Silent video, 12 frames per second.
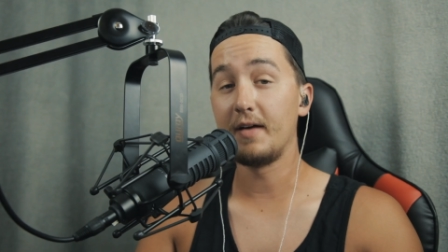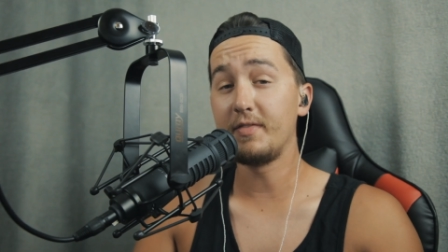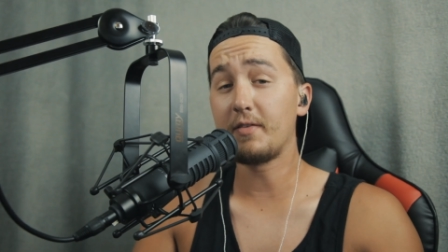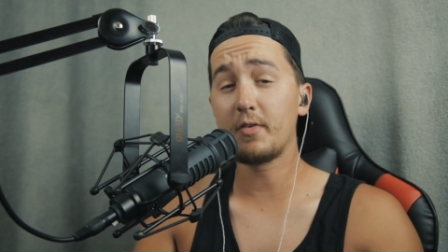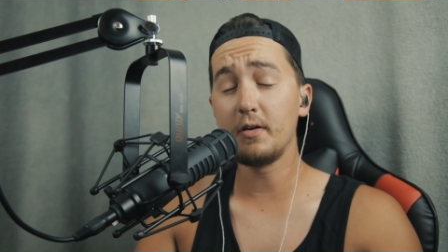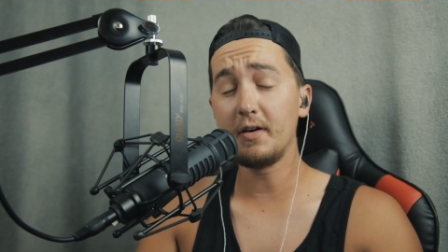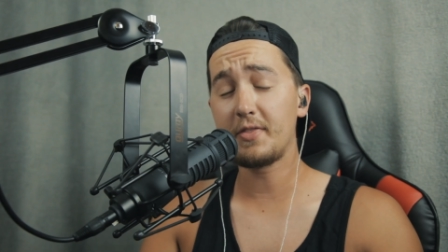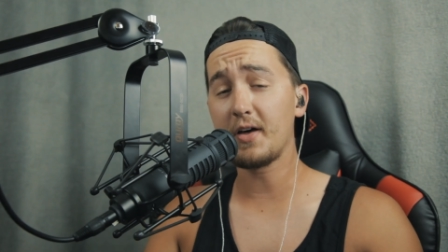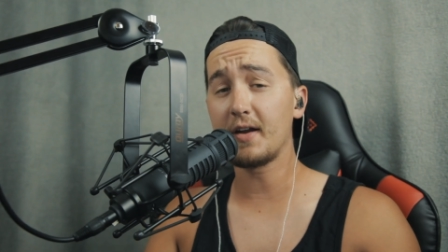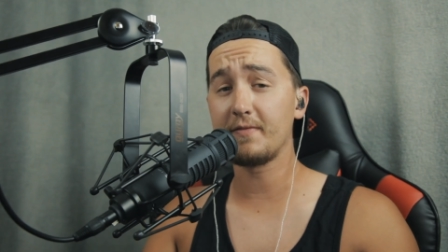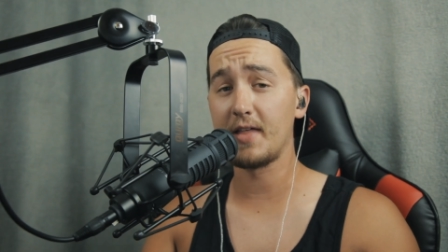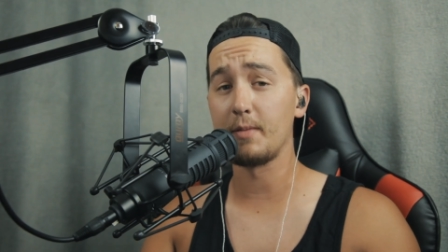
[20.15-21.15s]
I've never really
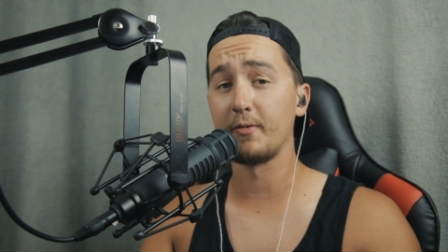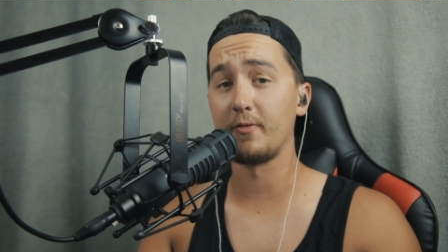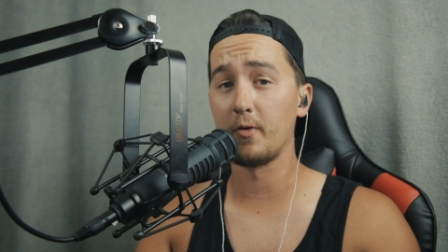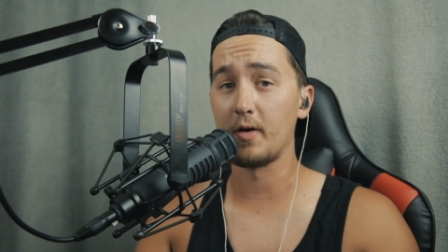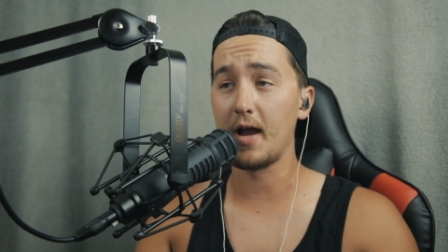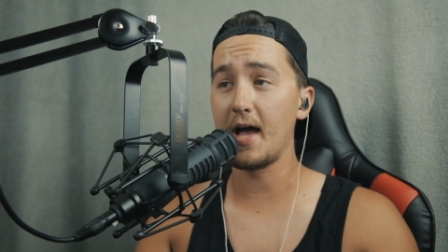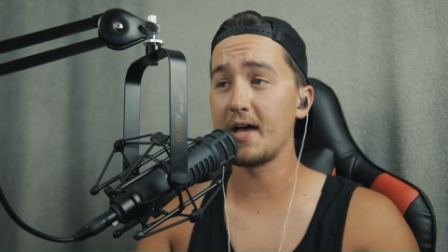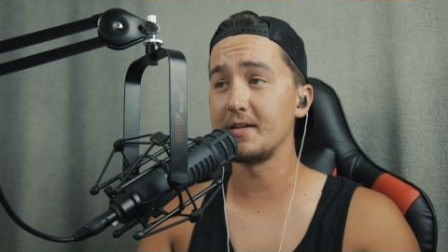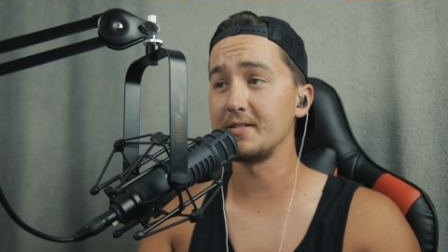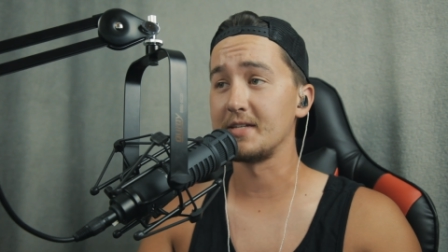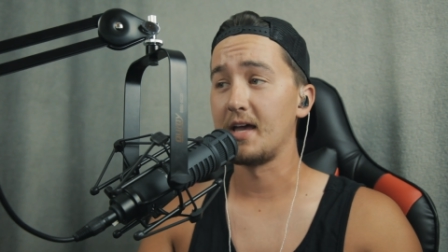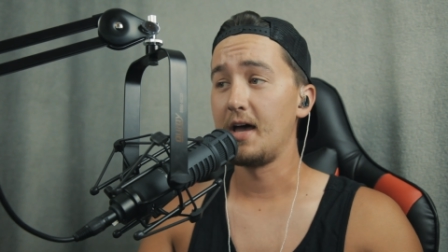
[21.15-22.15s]
thought of that before
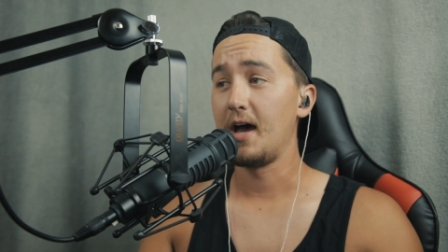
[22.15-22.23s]
as